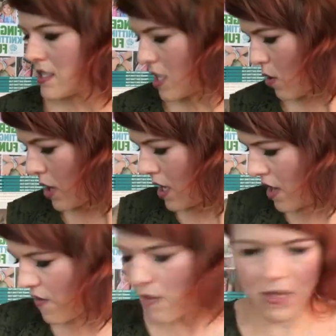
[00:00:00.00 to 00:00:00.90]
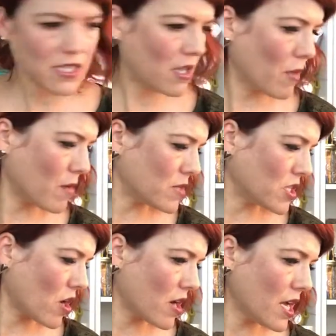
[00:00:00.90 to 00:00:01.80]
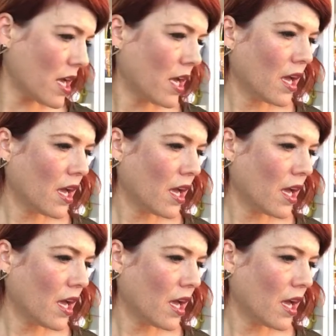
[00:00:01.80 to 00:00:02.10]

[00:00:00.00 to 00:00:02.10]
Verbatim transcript: So if I missed them, I'm sorry.